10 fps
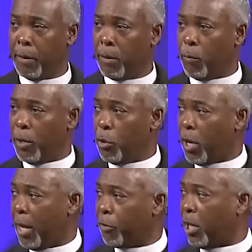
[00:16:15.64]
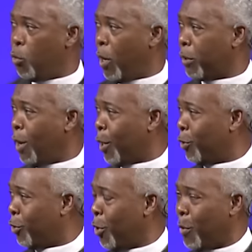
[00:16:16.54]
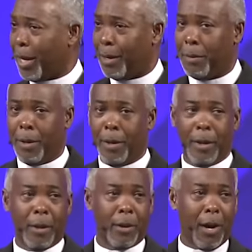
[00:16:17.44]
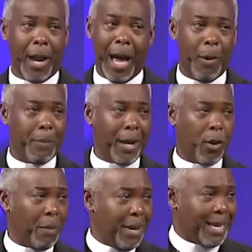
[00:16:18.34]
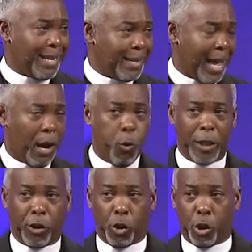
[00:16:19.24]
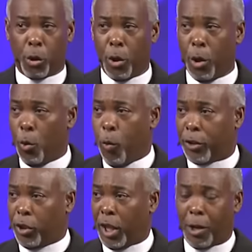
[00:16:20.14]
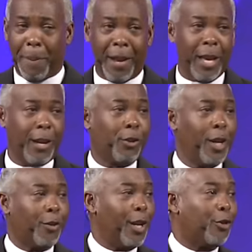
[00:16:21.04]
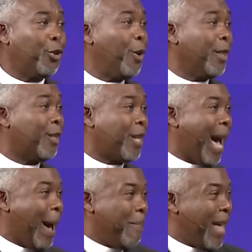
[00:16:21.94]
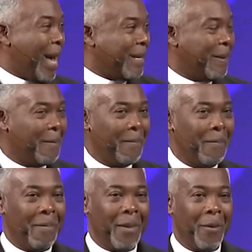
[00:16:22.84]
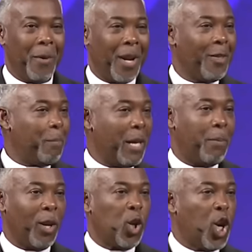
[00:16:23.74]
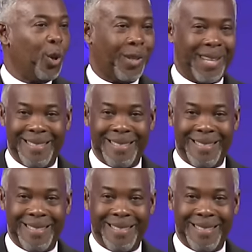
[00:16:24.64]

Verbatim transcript: when you can't see what God is doing and God, how am I going to make it now? What's, what's this about? It is, it's, it's during the time that when other people are cursing